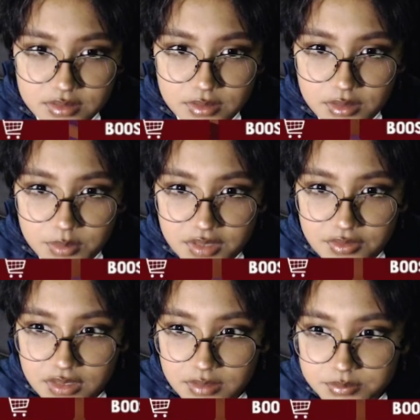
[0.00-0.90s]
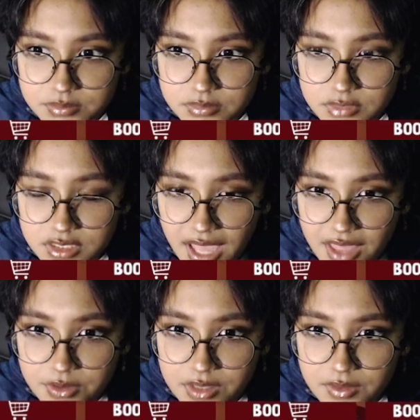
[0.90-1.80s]
there's a little bit of a
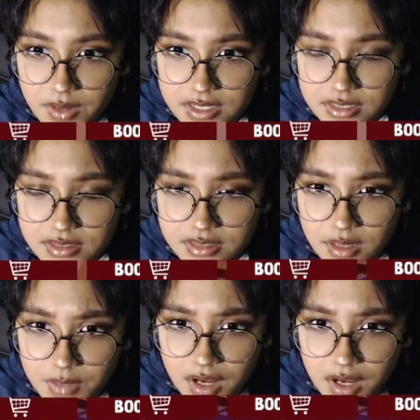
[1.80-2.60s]
gathering right here that